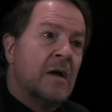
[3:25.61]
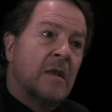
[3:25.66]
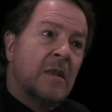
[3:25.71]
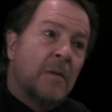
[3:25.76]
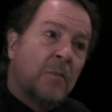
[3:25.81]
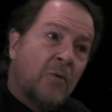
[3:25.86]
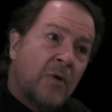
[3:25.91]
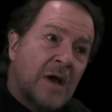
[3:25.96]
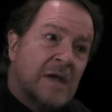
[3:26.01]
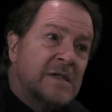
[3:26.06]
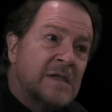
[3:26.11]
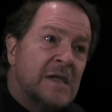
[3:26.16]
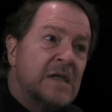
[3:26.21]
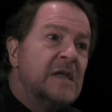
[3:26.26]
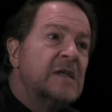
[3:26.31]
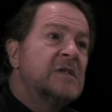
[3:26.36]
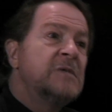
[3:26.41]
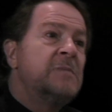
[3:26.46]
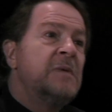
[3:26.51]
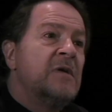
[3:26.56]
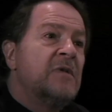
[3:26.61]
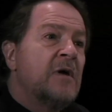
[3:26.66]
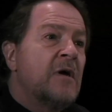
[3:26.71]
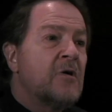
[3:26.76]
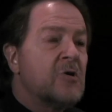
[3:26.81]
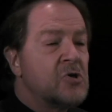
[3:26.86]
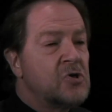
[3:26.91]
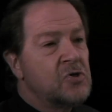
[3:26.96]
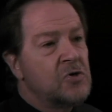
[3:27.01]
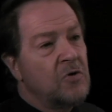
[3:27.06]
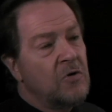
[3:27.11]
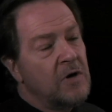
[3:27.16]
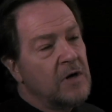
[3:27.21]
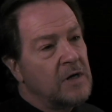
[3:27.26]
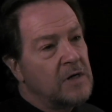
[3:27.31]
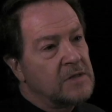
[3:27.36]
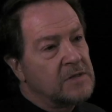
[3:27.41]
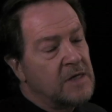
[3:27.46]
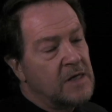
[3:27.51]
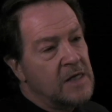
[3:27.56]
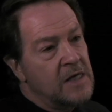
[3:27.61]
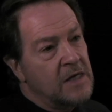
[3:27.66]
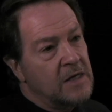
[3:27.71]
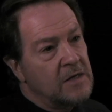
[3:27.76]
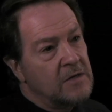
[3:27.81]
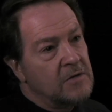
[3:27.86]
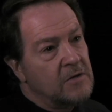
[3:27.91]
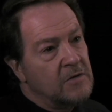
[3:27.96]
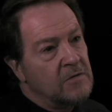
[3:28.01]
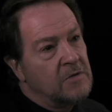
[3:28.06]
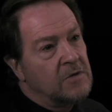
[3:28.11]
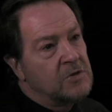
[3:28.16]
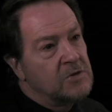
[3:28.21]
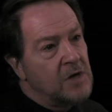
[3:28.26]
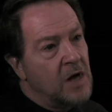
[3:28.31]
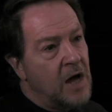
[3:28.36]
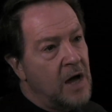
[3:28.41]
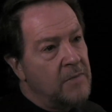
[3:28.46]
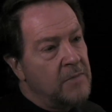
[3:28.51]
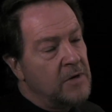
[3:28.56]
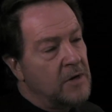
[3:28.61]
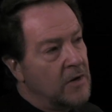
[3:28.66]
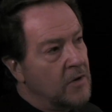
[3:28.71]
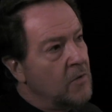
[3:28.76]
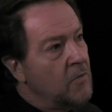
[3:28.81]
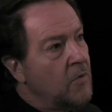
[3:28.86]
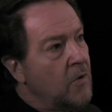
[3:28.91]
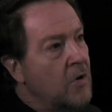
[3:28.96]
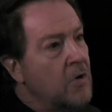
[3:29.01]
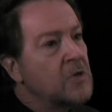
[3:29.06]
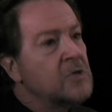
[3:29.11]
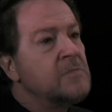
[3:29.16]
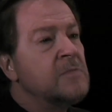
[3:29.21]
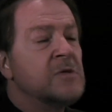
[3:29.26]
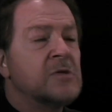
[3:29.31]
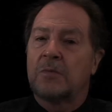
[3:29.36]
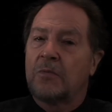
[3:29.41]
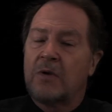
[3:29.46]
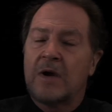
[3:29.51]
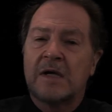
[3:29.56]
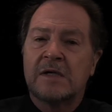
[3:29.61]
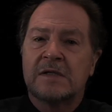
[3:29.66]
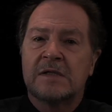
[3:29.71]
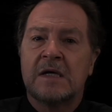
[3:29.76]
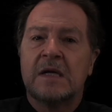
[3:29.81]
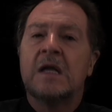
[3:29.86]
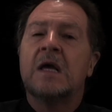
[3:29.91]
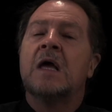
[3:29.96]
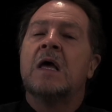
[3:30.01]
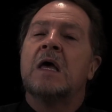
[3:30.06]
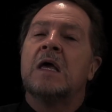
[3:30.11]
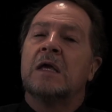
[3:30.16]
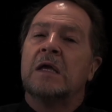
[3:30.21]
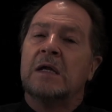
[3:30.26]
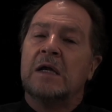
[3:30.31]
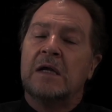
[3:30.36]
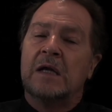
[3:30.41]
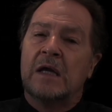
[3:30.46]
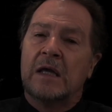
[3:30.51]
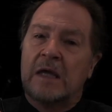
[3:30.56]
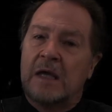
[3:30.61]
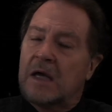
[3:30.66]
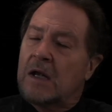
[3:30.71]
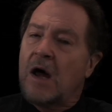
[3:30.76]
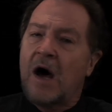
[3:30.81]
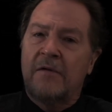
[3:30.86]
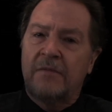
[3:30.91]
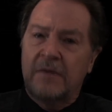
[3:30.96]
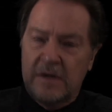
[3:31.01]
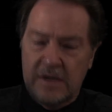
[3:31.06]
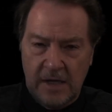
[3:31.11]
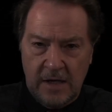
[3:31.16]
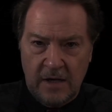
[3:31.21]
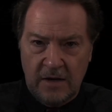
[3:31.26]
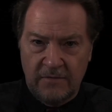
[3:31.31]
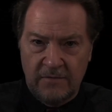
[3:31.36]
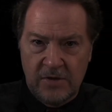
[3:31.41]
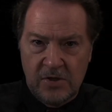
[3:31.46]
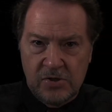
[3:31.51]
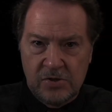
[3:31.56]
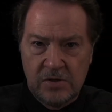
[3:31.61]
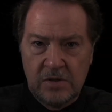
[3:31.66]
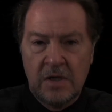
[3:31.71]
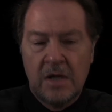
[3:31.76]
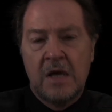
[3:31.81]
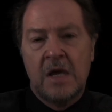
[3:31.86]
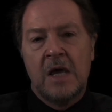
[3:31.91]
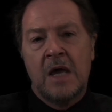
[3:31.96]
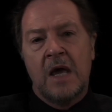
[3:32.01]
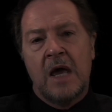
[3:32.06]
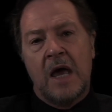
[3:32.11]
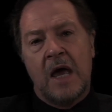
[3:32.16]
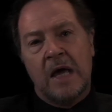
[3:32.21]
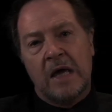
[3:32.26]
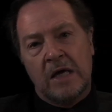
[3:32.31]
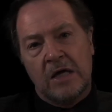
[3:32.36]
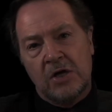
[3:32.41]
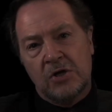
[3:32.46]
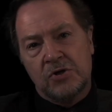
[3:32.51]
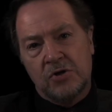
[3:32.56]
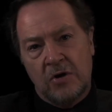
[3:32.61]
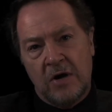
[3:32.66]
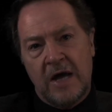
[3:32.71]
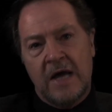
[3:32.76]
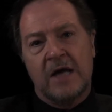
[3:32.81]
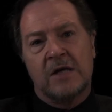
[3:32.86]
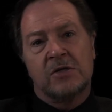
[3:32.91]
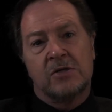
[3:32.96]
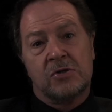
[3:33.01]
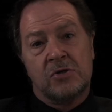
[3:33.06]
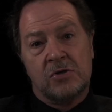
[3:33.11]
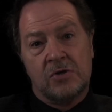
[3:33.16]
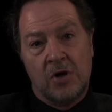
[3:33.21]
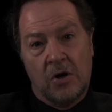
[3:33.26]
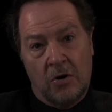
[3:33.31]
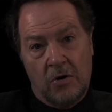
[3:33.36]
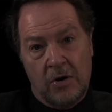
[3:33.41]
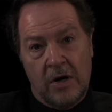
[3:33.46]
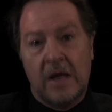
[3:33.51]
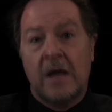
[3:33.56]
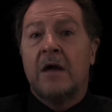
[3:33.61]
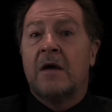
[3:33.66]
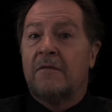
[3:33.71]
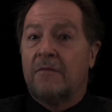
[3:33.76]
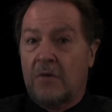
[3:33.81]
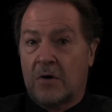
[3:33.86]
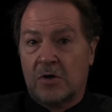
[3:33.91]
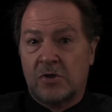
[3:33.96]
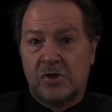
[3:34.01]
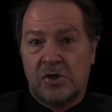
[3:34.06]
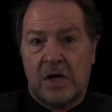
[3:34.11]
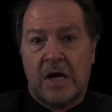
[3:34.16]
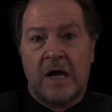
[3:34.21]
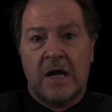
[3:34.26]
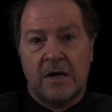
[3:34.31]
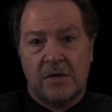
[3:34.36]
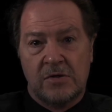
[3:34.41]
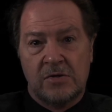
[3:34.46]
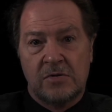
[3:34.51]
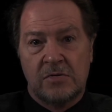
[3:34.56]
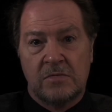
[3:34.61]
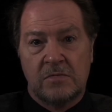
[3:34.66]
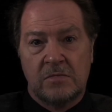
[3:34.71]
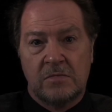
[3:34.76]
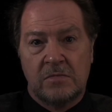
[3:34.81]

The president needs to be there assuring us that he can do the job. In other words, Mr. President, you need to get off of television and get your hands dirty for a change.